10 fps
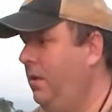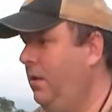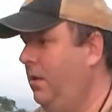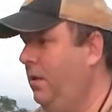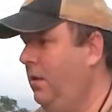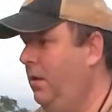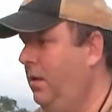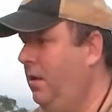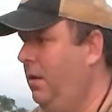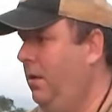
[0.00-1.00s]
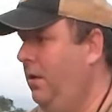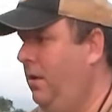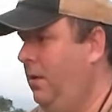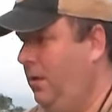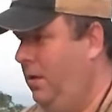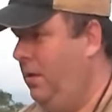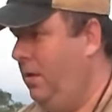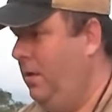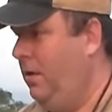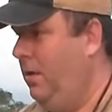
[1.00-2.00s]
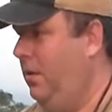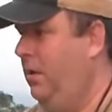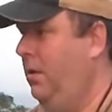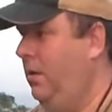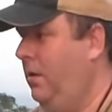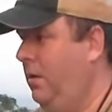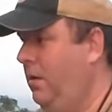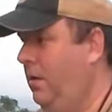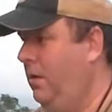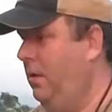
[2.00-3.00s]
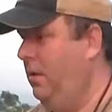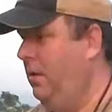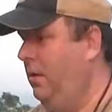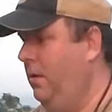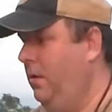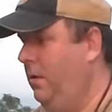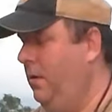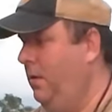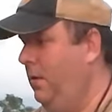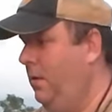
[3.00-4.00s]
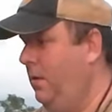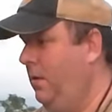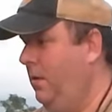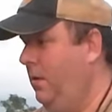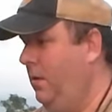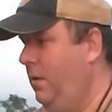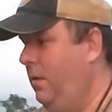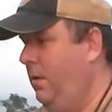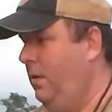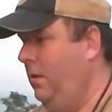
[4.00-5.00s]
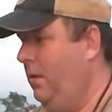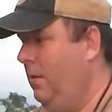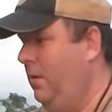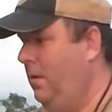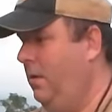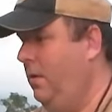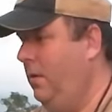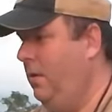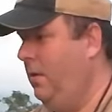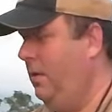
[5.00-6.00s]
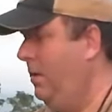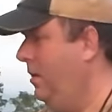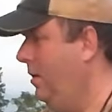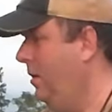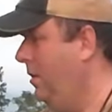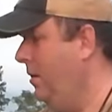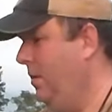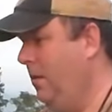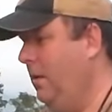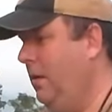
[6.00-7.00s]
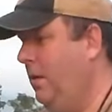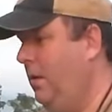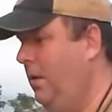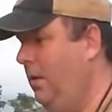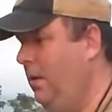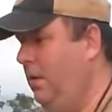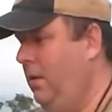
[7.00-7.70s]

Nothing is said.